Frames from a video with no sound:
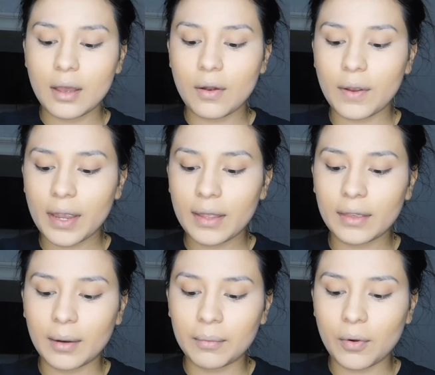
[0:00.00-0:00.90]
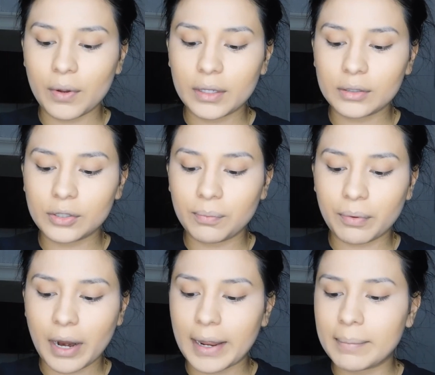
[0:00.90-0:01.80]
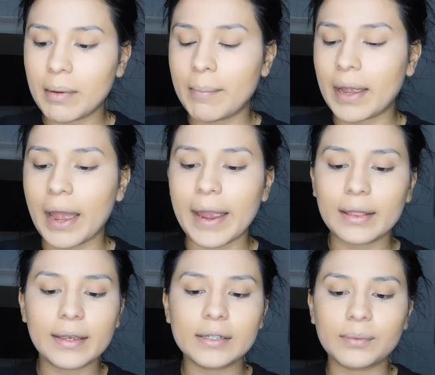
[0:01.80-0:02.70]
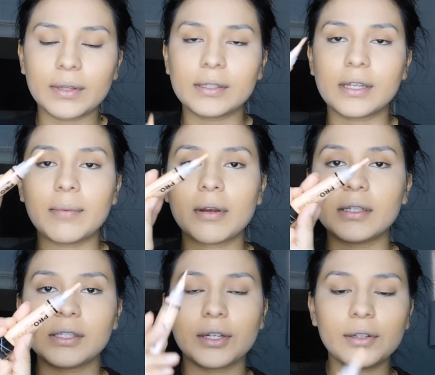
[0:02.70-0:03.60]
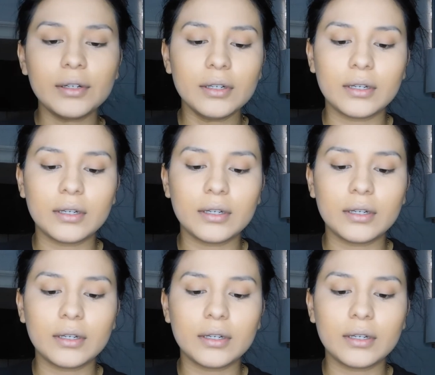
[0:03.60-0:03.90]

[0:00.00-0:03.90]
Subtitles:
Okay, and then I'm going to prime my eyelids with the same concealer.